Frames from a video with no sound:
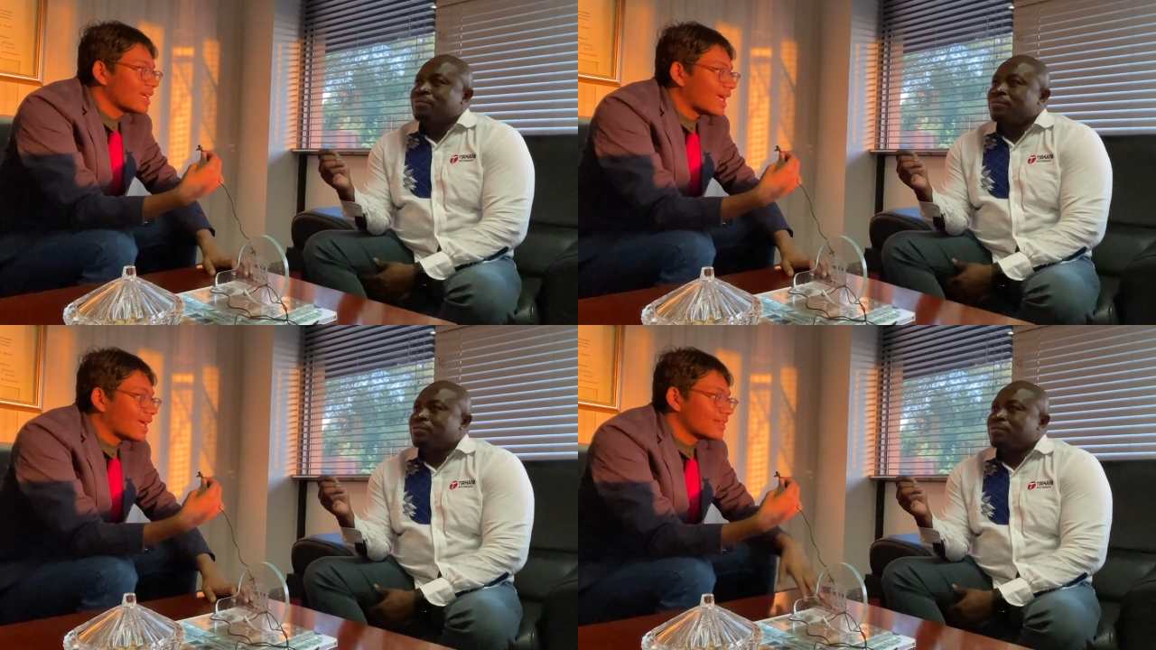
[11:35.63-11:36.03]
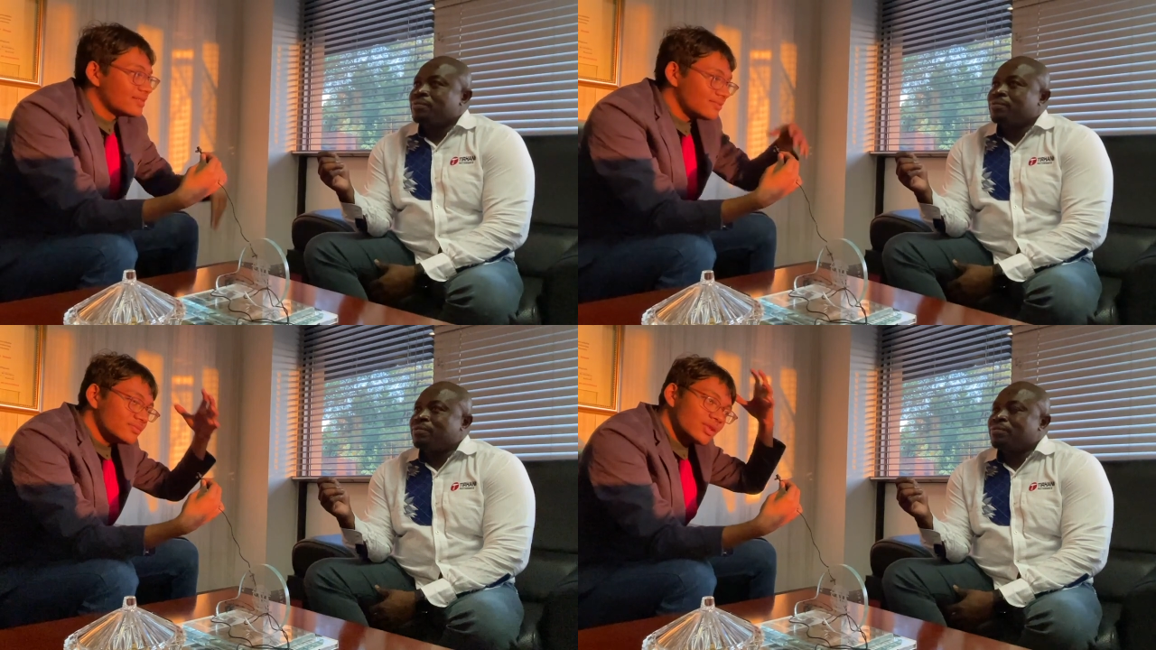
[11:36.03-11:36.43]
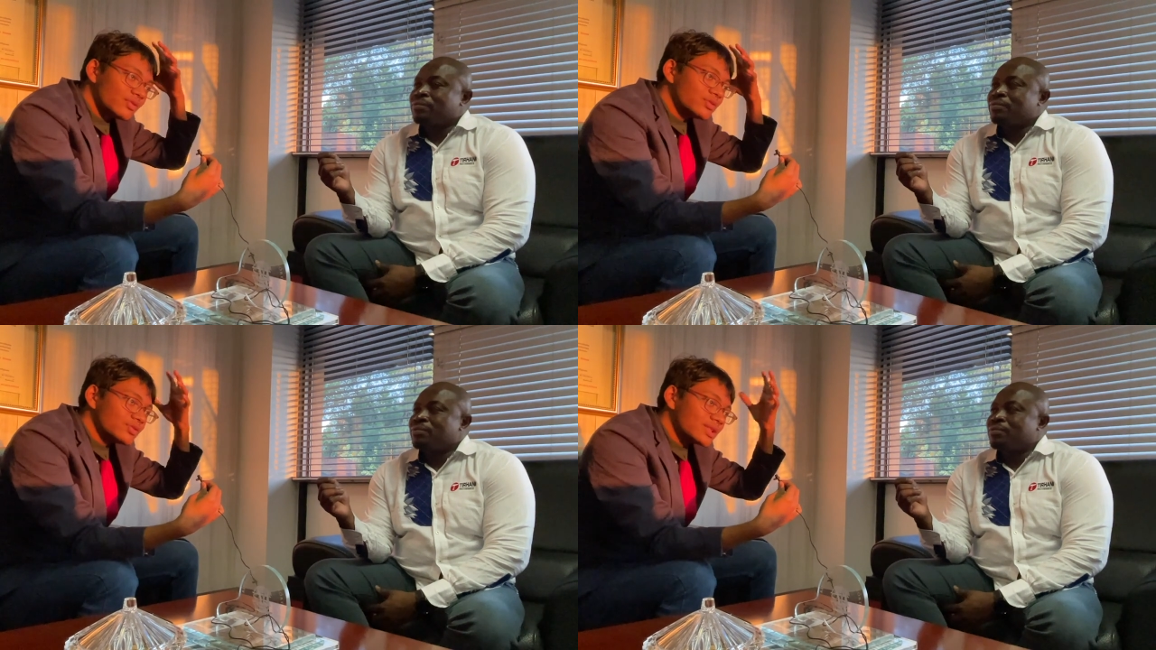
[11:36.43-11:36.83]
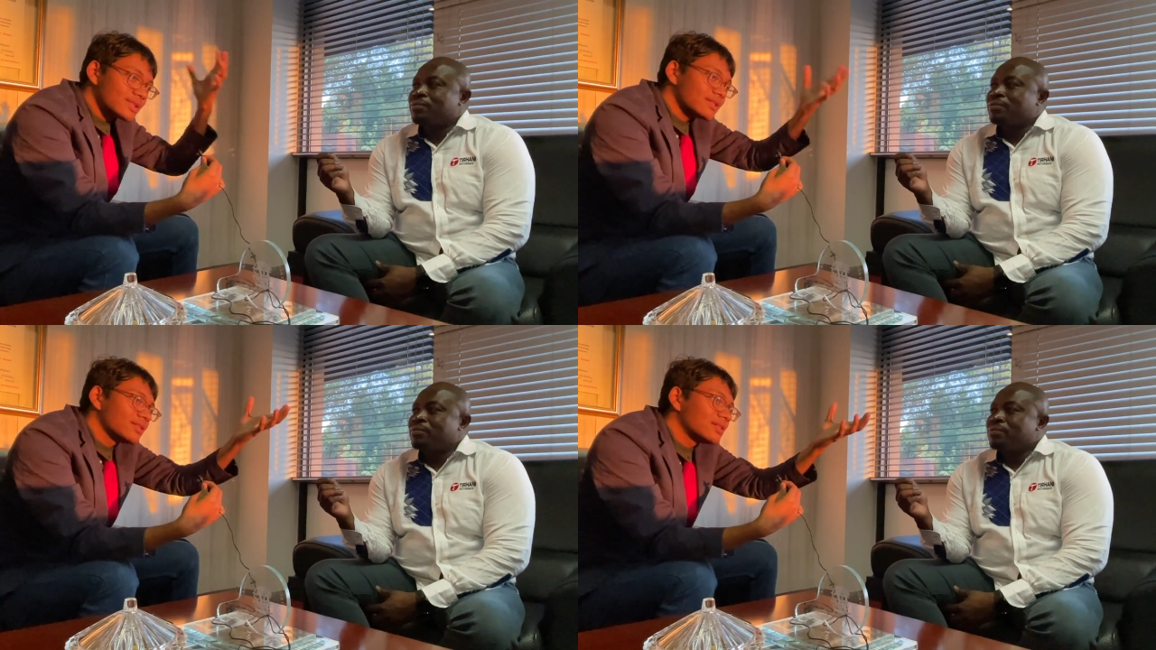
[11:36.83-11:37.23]
Speaker 1: and you know, you
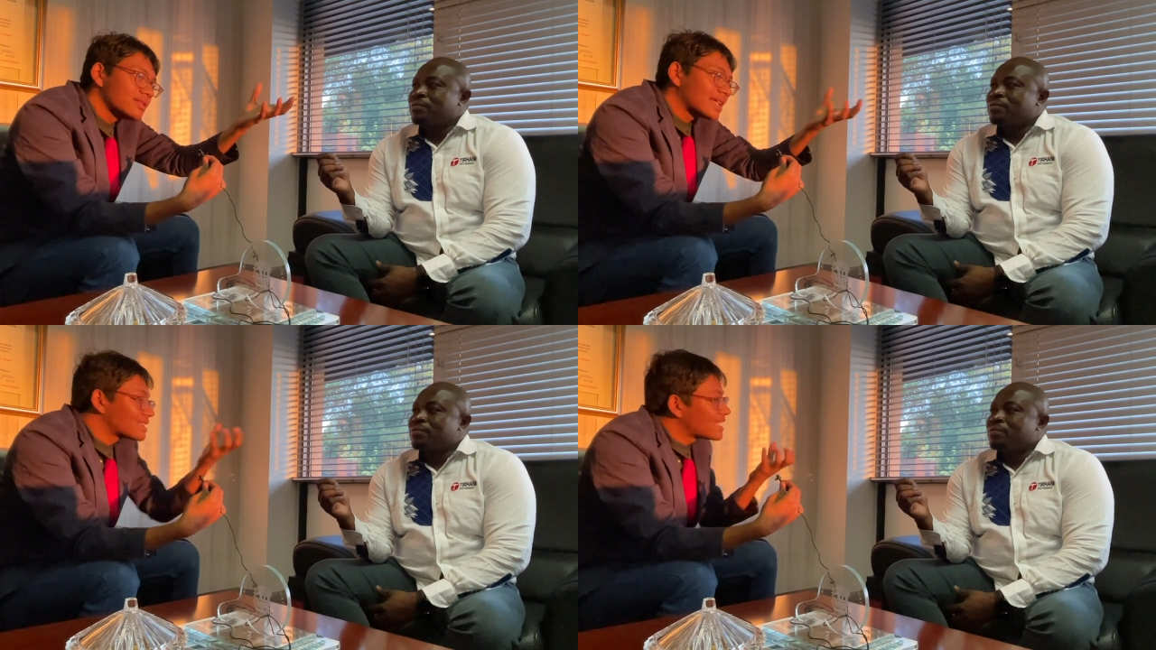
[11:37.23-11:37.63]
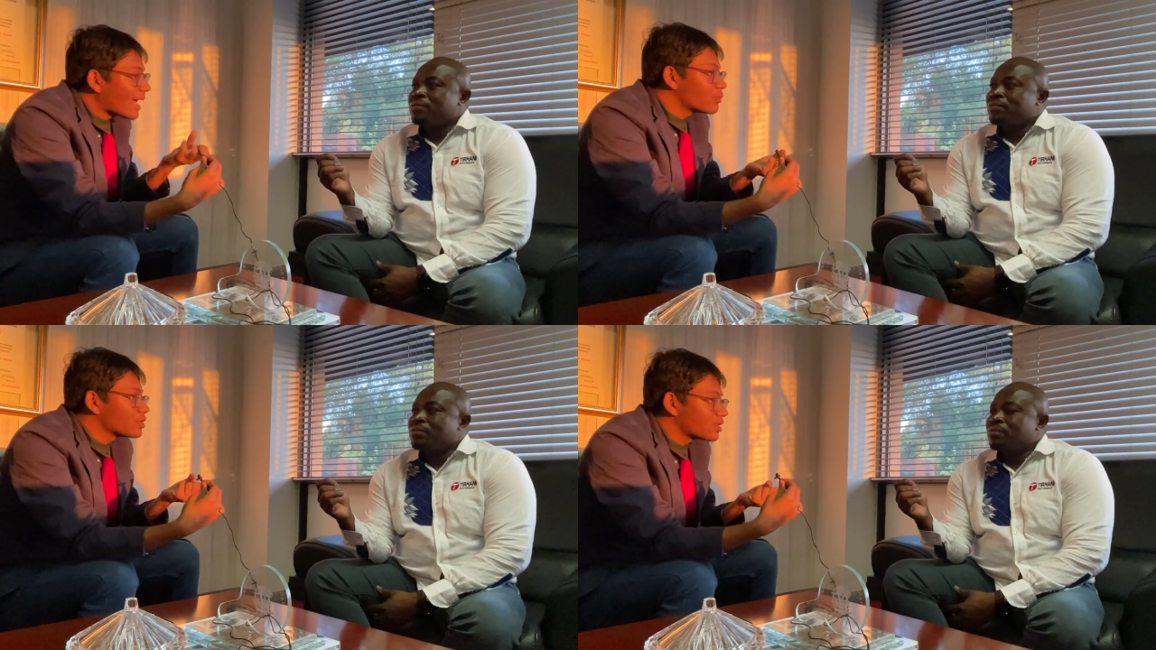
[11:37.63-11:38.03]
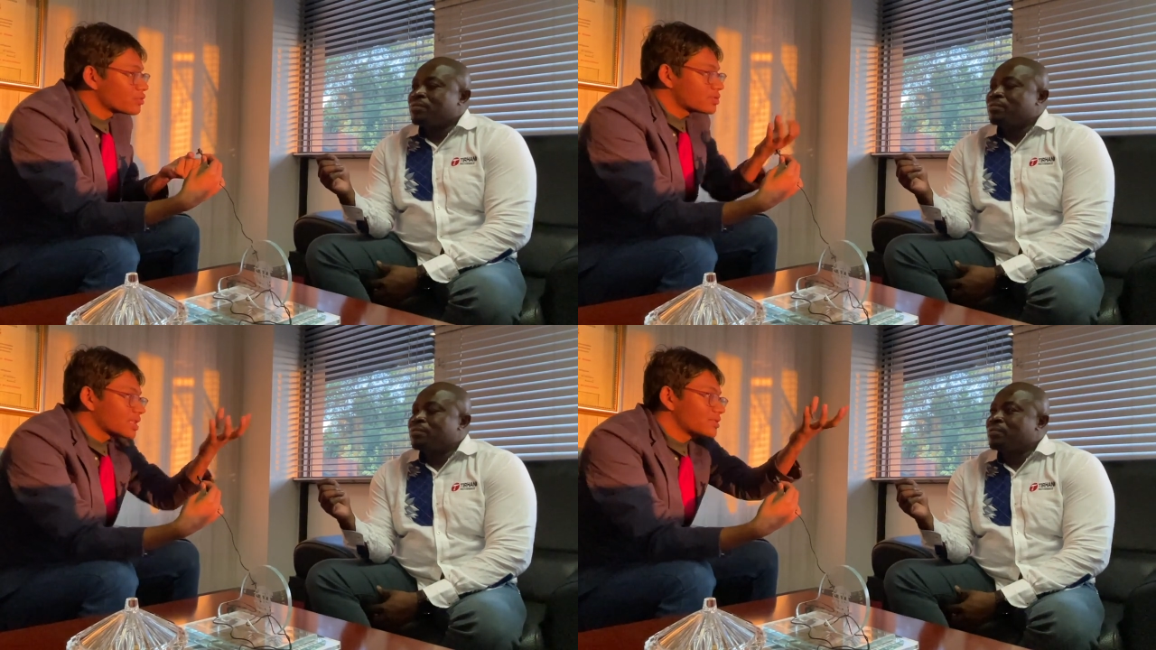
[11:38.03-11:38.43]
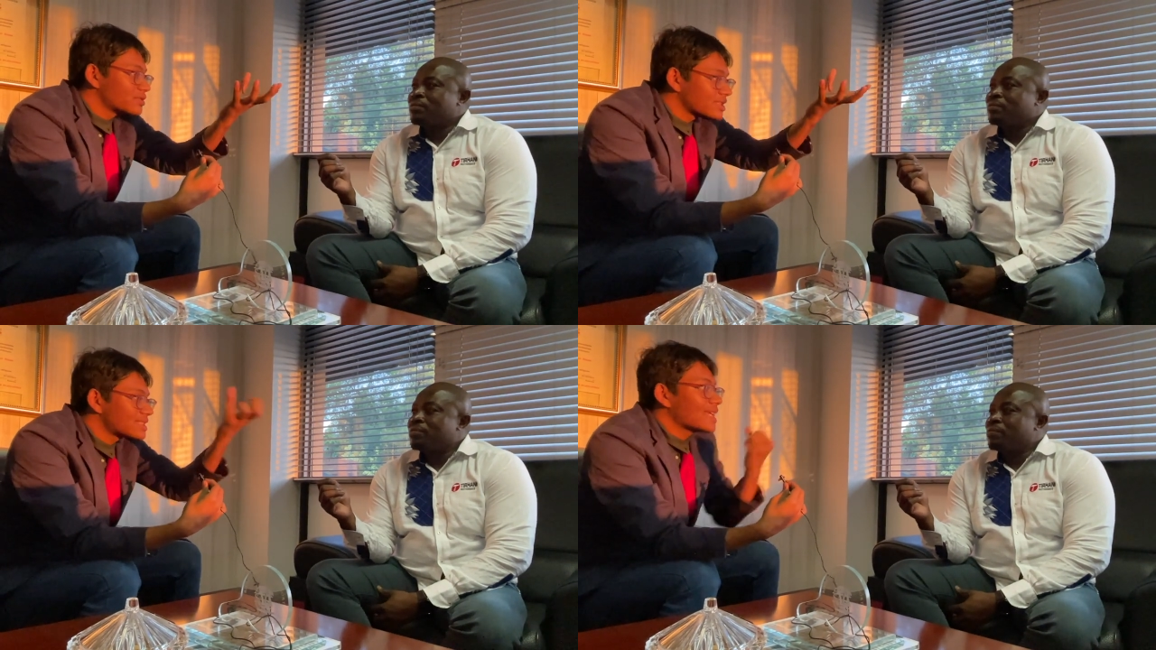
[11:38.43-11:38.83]
just like tabula rasa, you
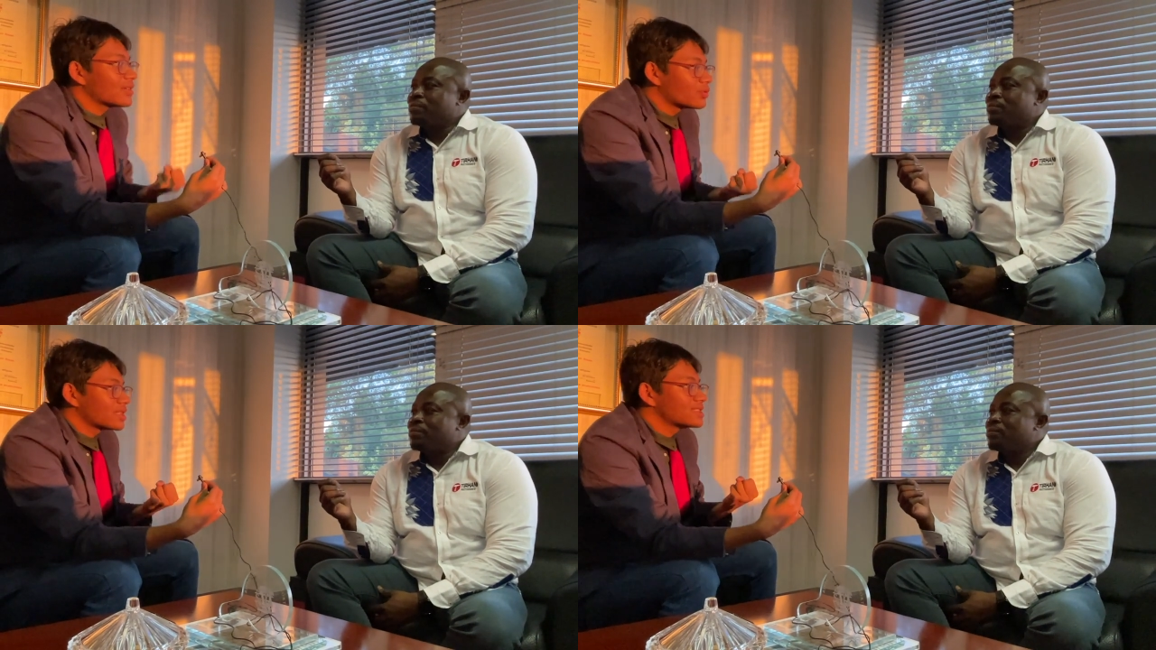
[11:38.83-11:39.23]
just take what is